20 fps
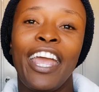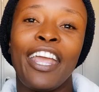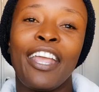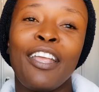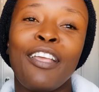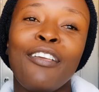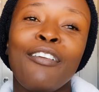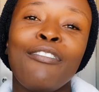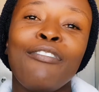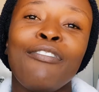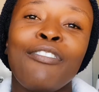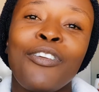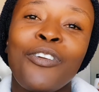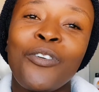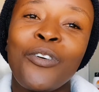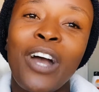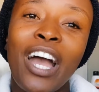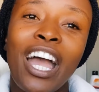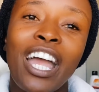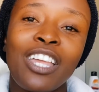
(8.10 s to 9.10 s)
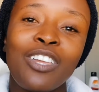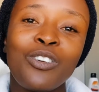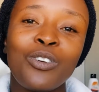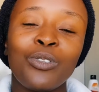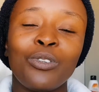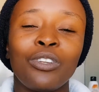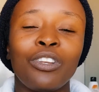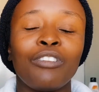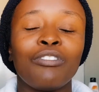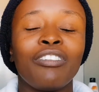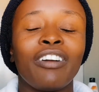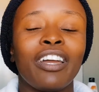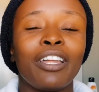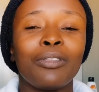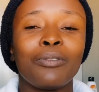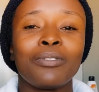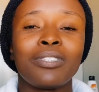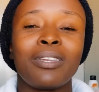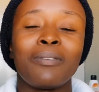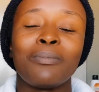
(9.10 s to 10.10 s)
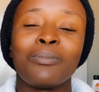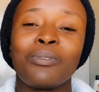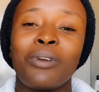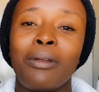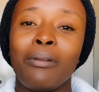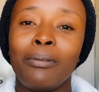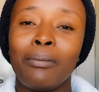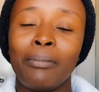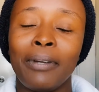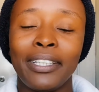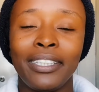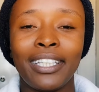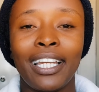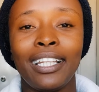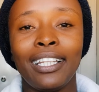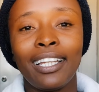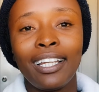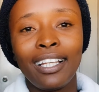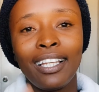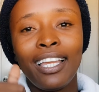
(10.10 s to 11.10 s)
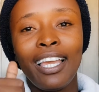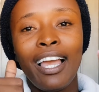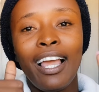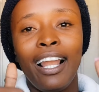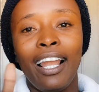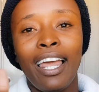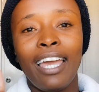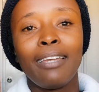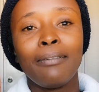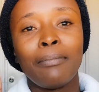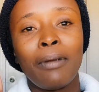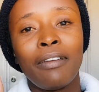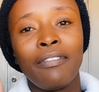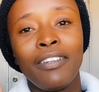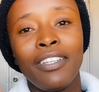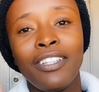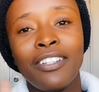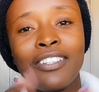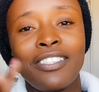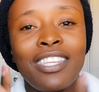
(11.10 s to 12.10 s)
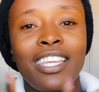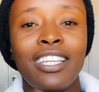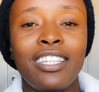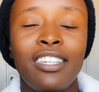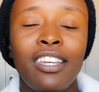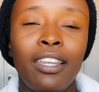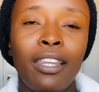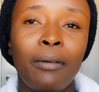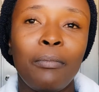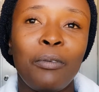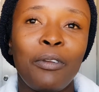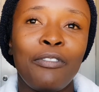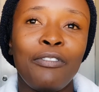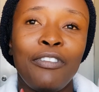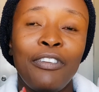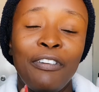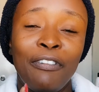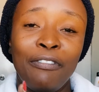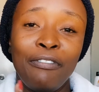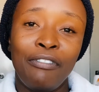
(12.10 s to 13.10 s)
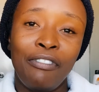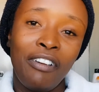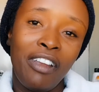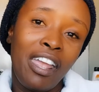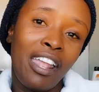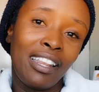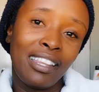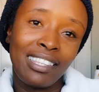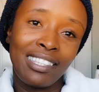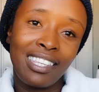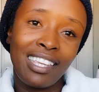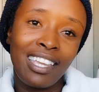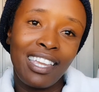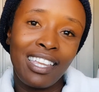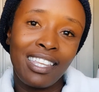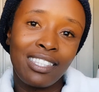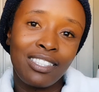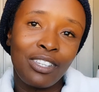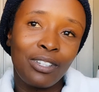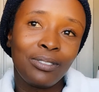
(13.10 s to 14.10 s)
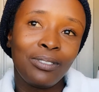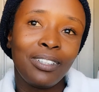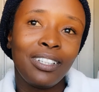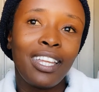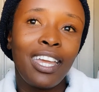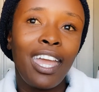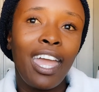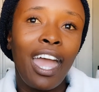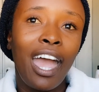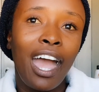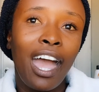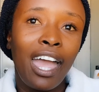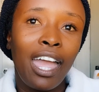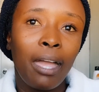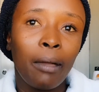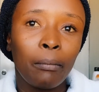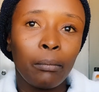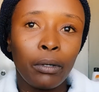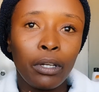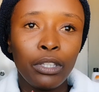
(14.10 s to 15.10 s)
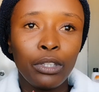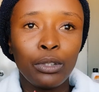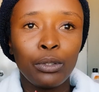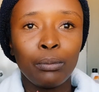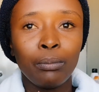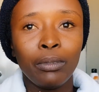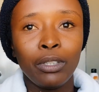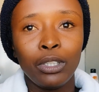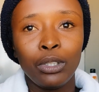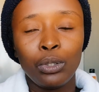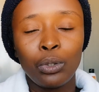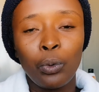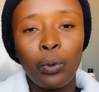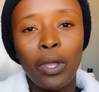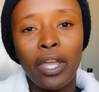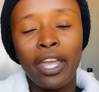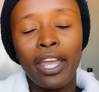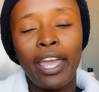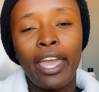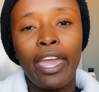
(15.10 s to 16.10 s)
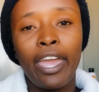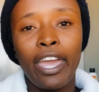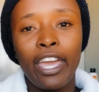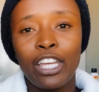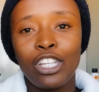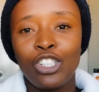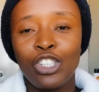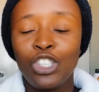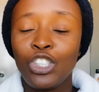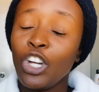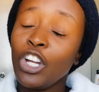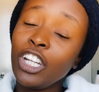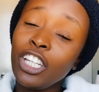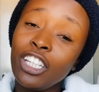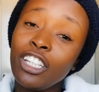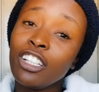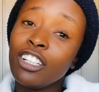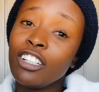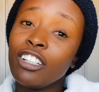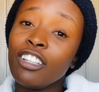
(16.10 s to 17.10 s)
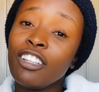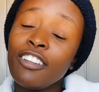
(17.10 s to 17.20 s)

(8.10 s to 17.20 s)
If you are new, do not forget to subscribe to my channel, like my videos and share them with your friends. So today I am going to be doing a short